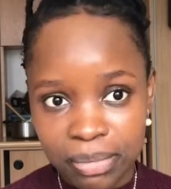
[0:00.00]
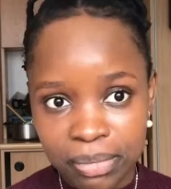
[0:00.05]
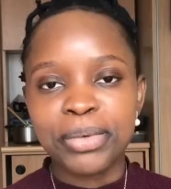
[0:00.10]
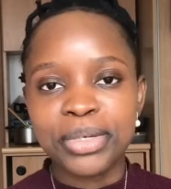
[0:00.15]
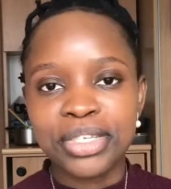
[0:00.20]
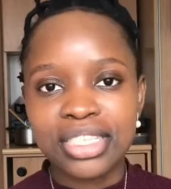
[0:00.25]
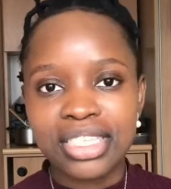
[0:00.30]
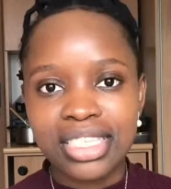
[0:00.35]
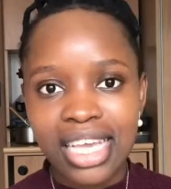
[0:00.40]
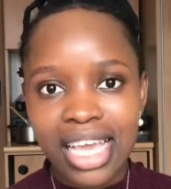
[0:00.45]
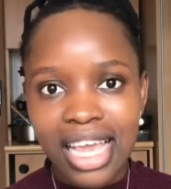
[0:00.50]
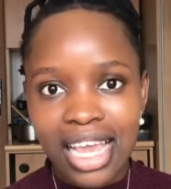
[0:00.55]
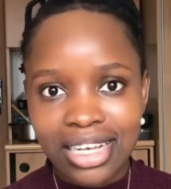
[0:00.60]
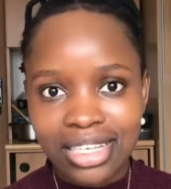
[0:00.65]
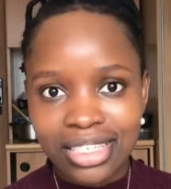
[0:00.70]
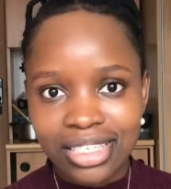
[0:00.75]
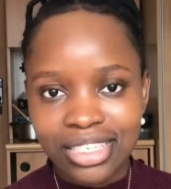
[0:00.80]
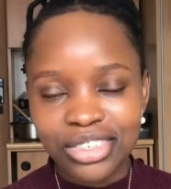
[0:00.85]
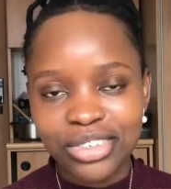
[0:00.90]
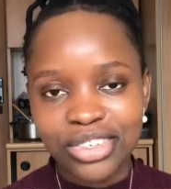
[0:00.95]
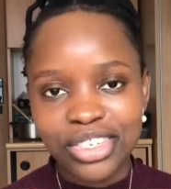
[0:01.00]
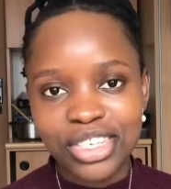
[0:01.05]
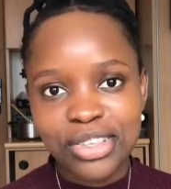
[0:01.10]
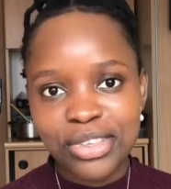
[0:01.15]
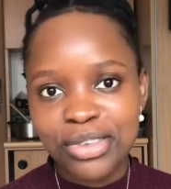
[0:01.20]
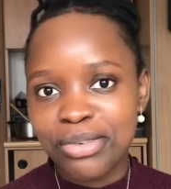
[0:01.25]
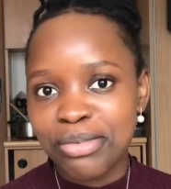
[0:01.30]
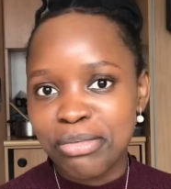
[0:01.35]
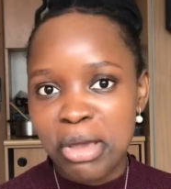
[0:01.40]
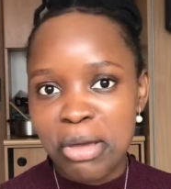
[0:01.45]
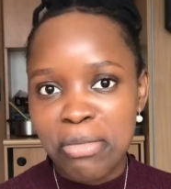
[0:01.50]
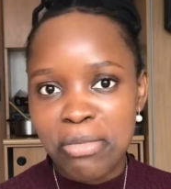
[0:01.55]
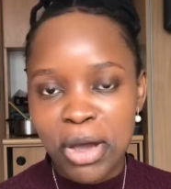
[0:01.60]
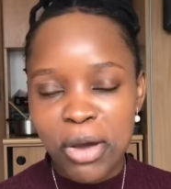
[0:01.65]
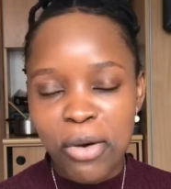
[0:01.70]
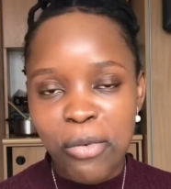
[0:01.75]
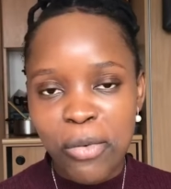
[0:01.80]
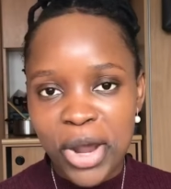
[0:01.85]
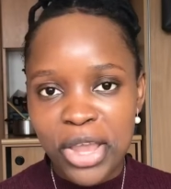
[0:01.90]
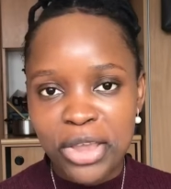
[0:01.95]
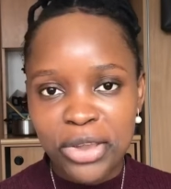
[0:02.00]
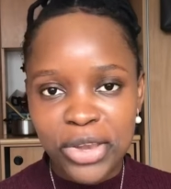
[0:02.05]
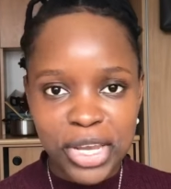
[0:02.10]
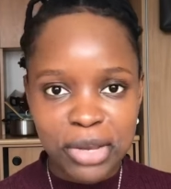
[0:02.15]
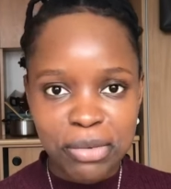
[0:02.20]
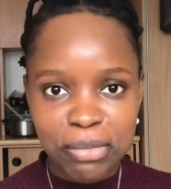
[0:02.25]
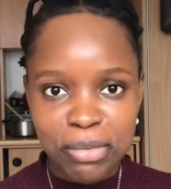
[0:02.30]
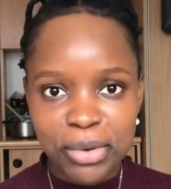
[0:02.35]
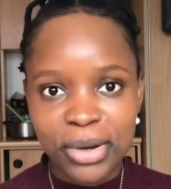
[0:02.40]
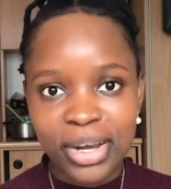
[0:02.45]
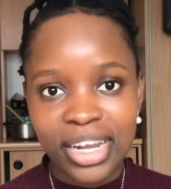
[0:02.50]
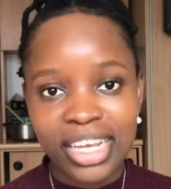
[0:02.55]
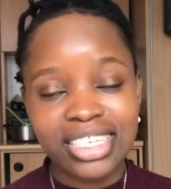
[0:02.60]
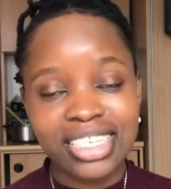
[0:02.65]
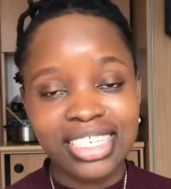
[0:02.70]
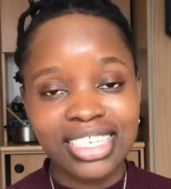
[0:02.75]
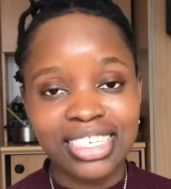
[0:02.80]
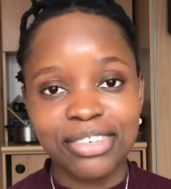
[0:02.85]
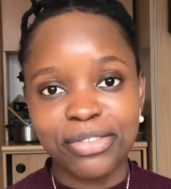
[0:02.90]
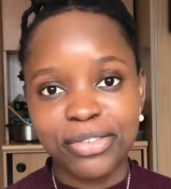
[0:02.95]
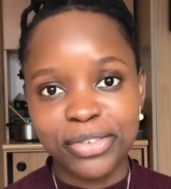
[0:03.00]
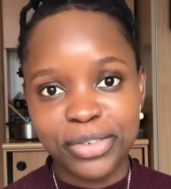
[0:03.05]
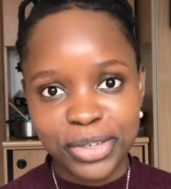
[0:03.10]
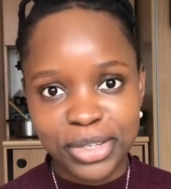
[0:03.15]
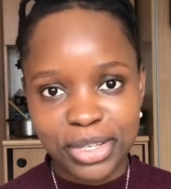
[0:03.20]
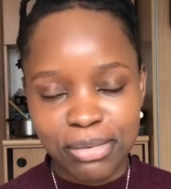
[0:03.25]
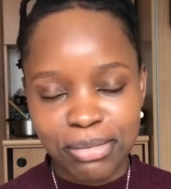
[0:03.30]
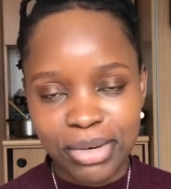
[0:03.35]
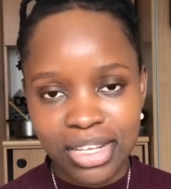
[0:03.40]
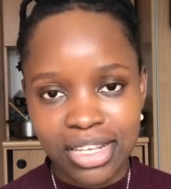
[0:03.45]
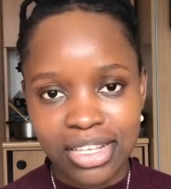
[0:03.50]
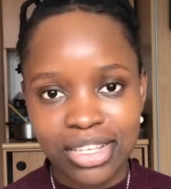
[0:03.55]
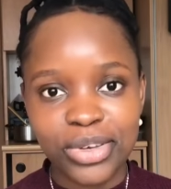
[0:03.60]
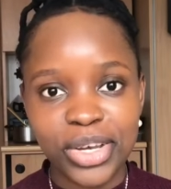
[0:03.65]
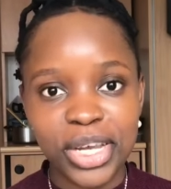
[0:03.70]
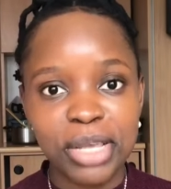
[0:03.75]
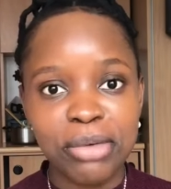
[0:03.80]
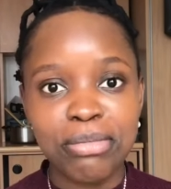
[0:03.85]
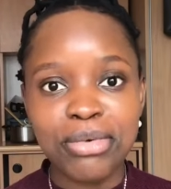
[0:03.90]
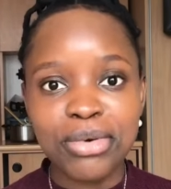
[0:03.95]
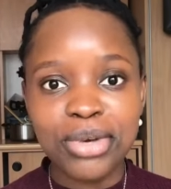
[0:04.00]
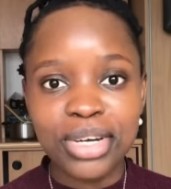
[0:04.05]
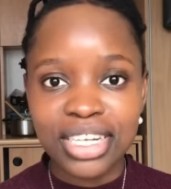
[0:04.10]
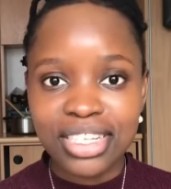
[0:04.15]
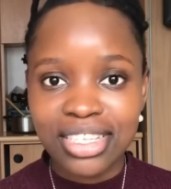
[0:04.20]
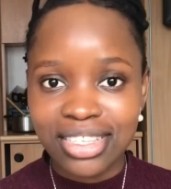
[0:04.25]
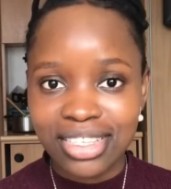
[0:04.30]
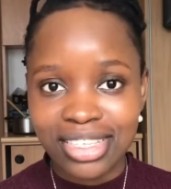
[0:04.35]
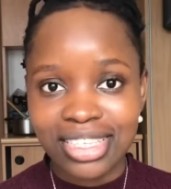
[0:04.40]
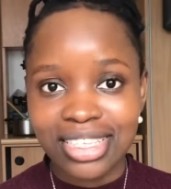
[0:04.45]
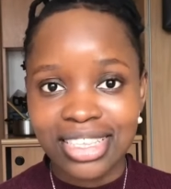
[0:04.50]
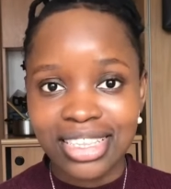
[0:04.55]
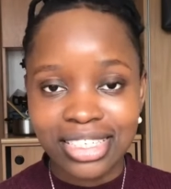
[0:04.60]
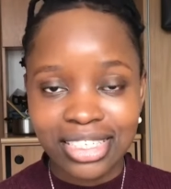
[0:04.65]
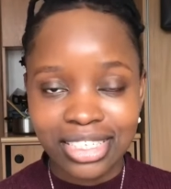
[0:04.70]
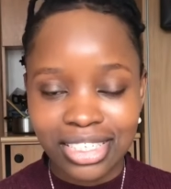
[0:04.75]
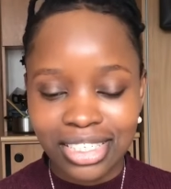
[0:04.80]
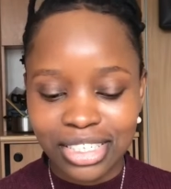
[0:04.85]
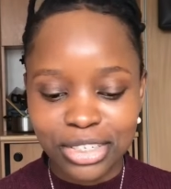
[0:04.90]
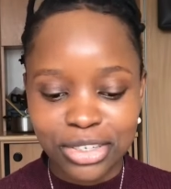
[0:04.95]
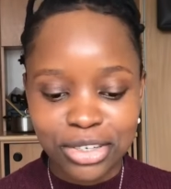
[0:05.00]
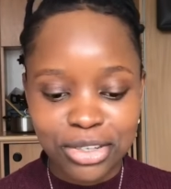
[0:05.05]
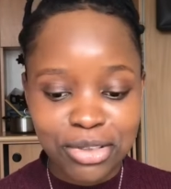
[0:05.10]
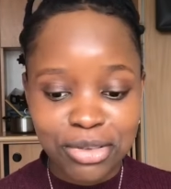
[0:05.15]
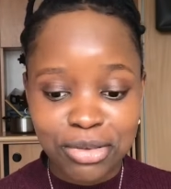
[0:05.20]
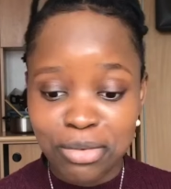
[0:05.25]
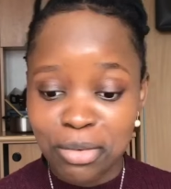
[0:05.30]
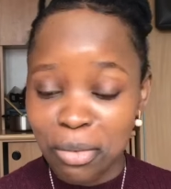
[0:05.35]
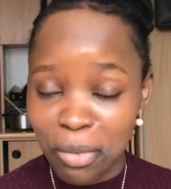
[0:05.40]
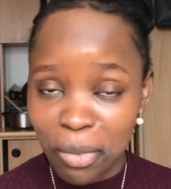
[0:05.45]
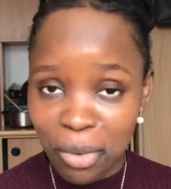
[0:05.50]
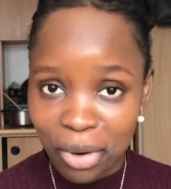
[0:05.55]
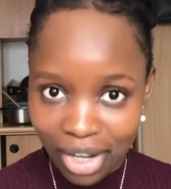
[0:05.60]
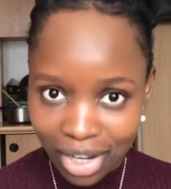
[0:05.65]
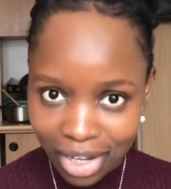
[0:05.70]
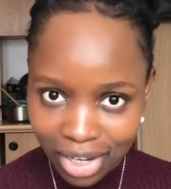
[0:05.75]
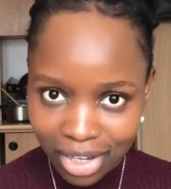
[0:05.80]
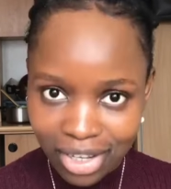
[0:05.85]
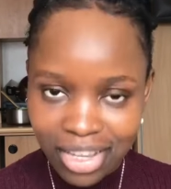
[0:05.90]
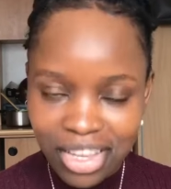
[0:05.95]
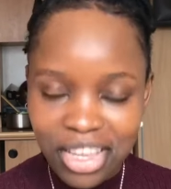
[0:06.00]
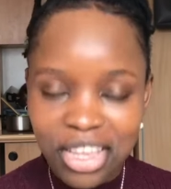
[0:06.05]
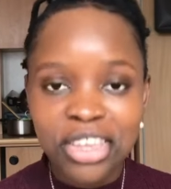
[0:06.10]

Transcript: But then you need to remember why you're in Poland in the first place. You're in Poland to study, not to work.